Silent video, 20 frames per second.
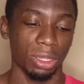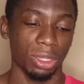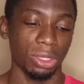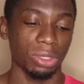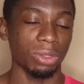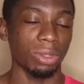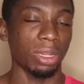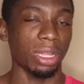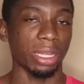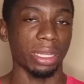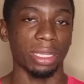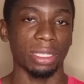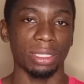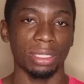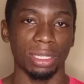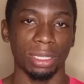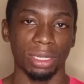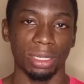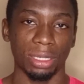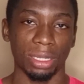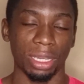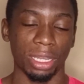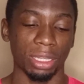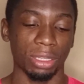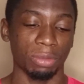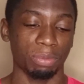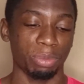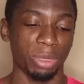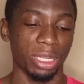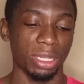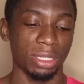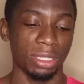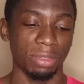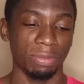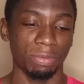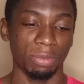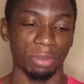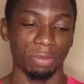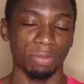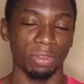So like I said, I paid
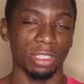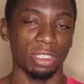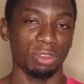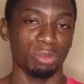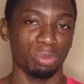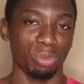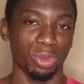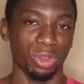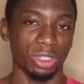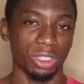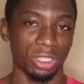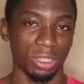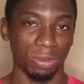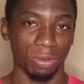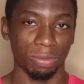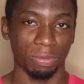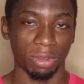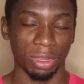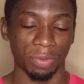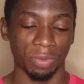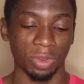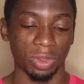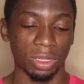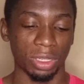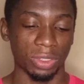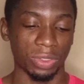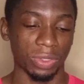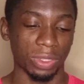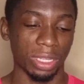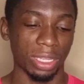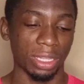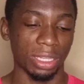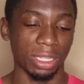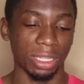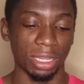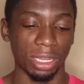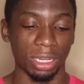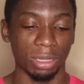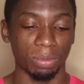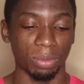$15.05 to get the
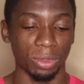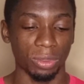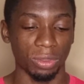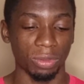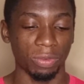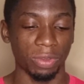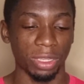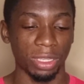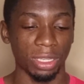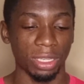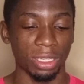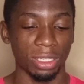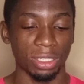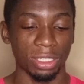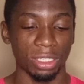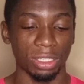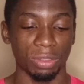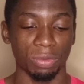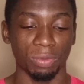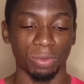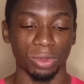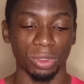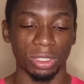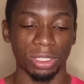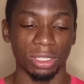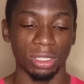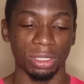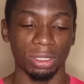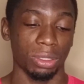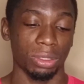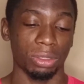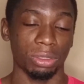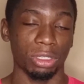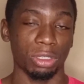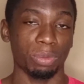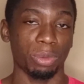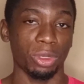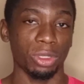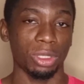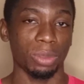card, but over here it says 14. So it's
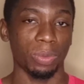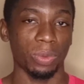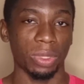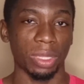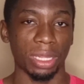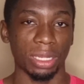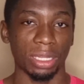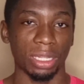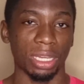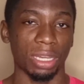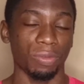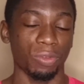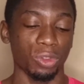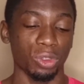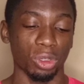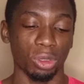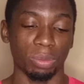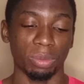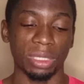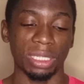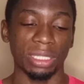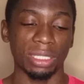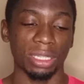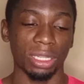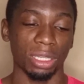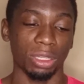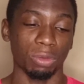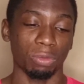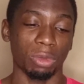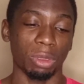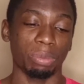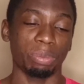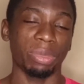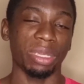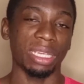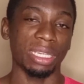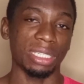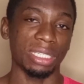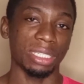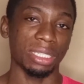possible that they haven't updated the web
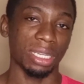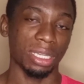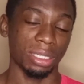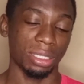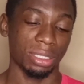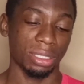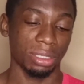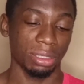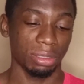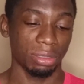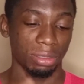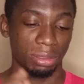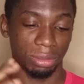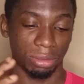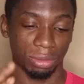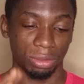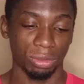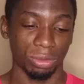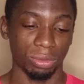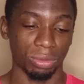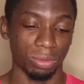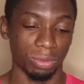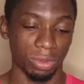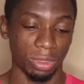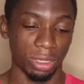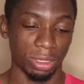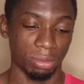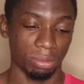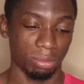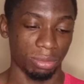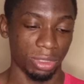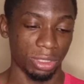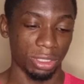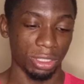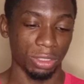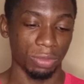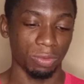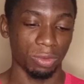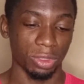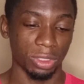page yet. So yeah, it
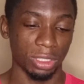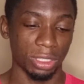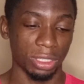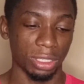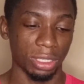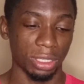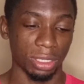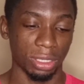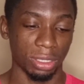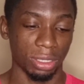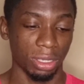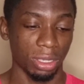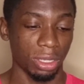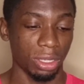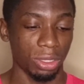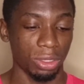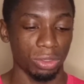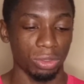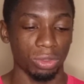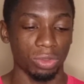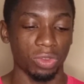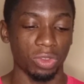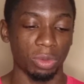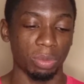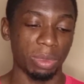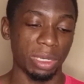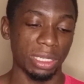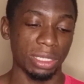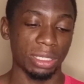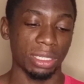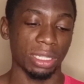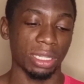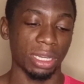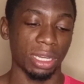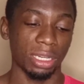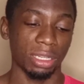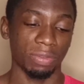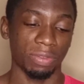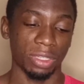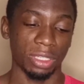says 14 here. So to replace the
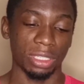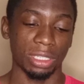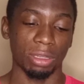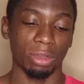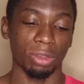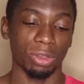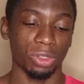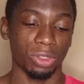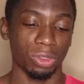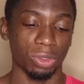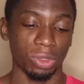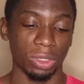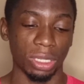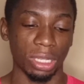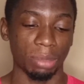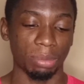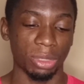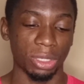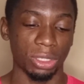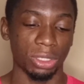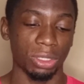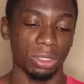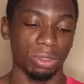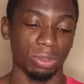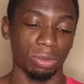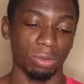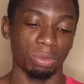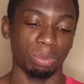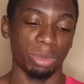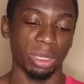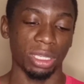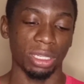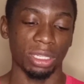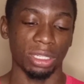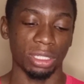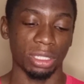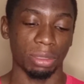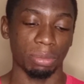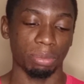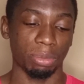card, if it's lost or damaged, you pay the
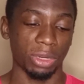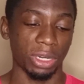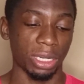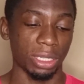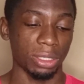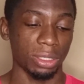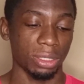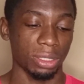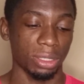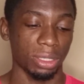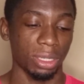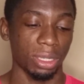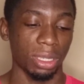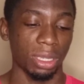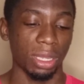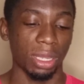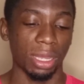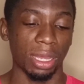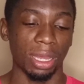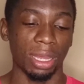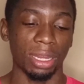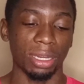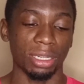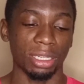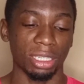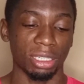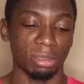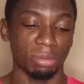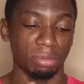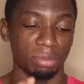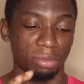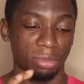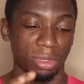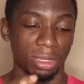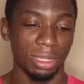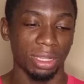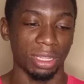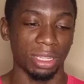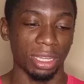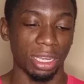same price. And
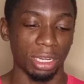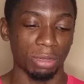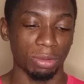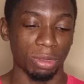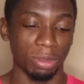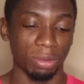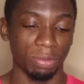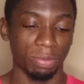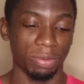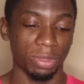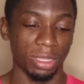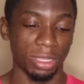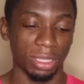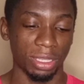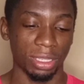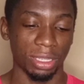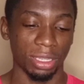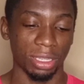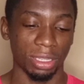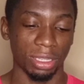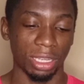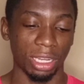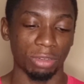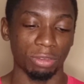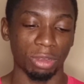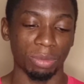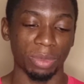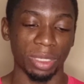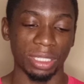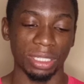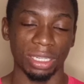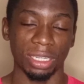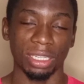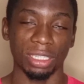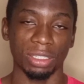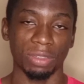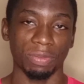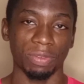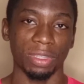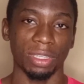the annual fee here, annual
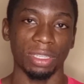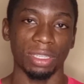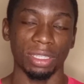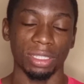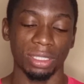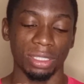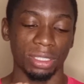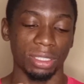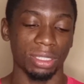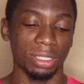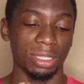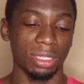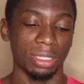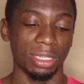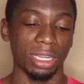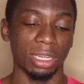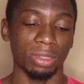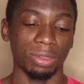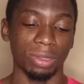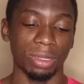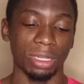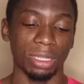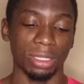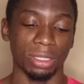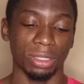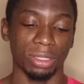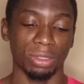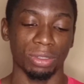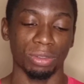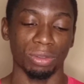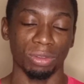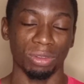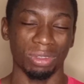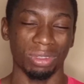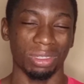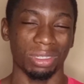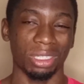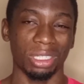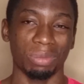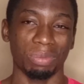maintenance fee, is $10. So
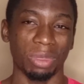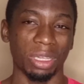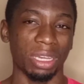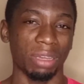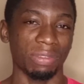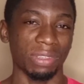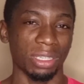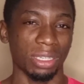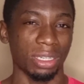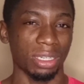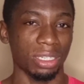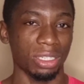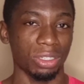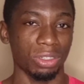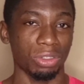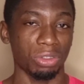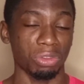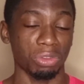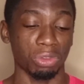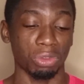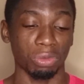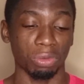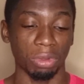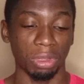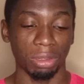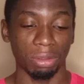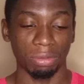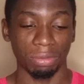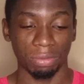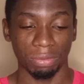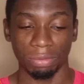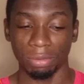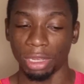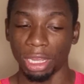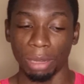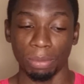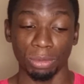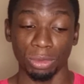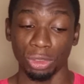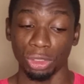it may have increased to 12.
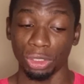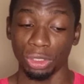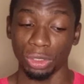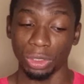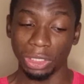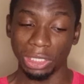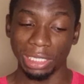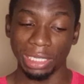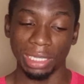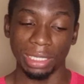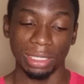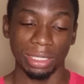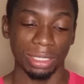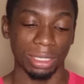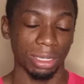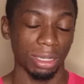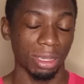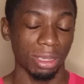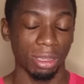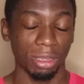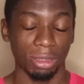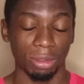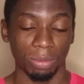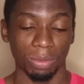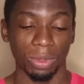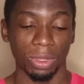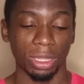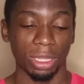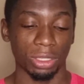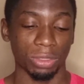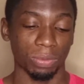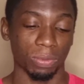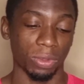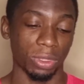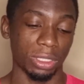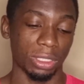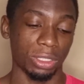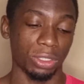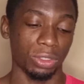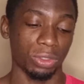I'm not sure yet, but that's what
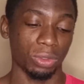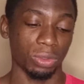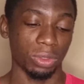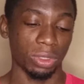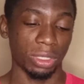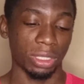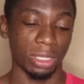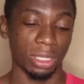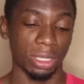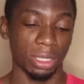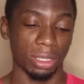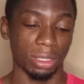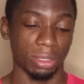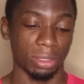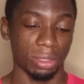it's showing here.